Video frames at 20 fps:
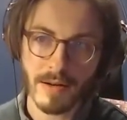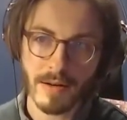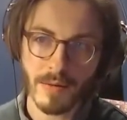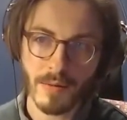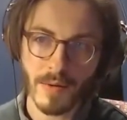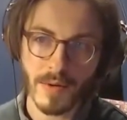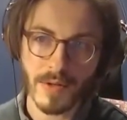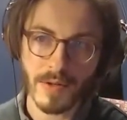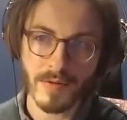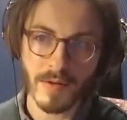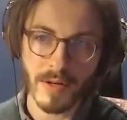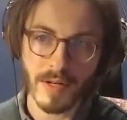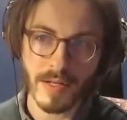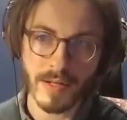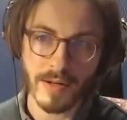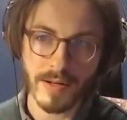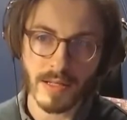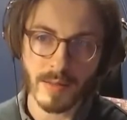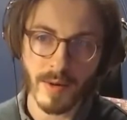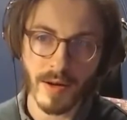was very
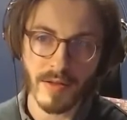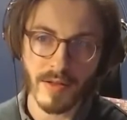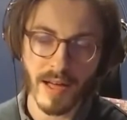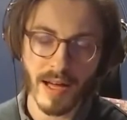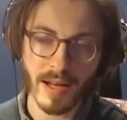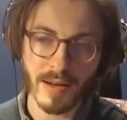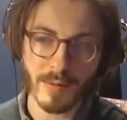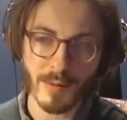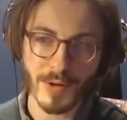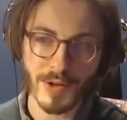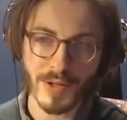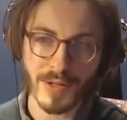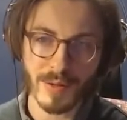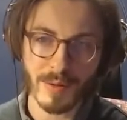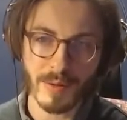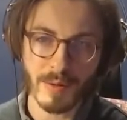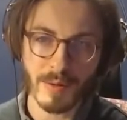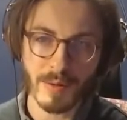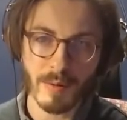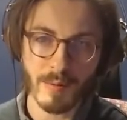serious about that, which
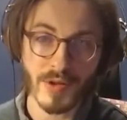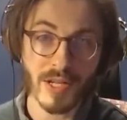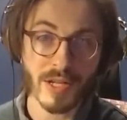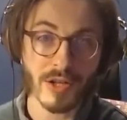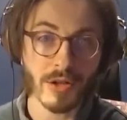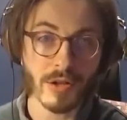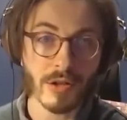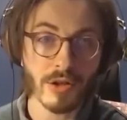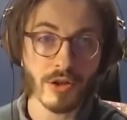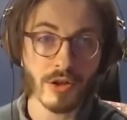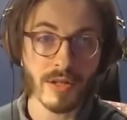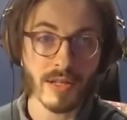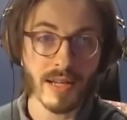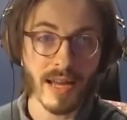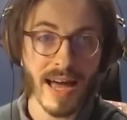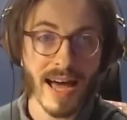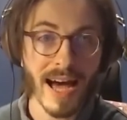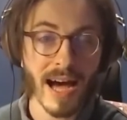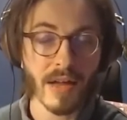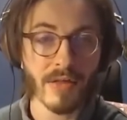is the musicians shouldn't
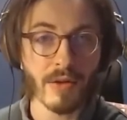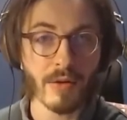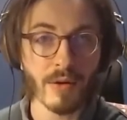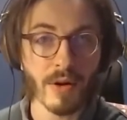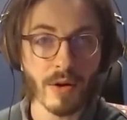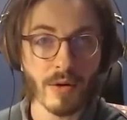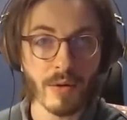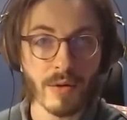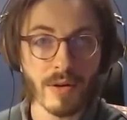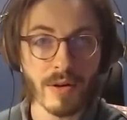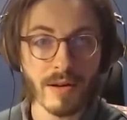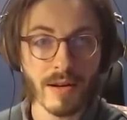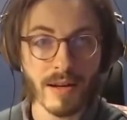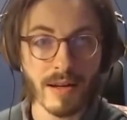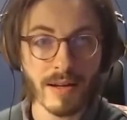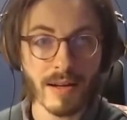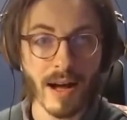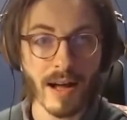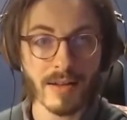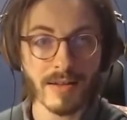add their own
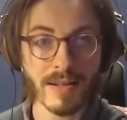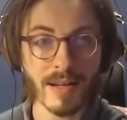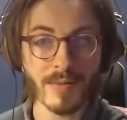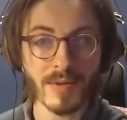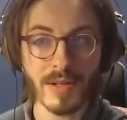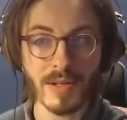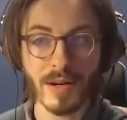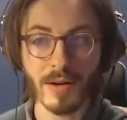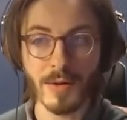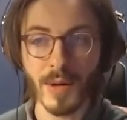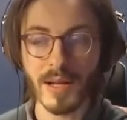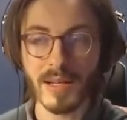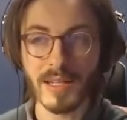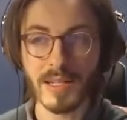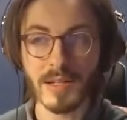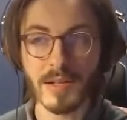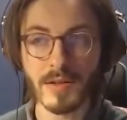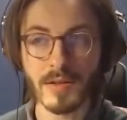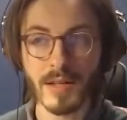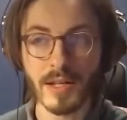concepts, own
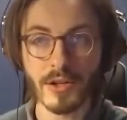ideas.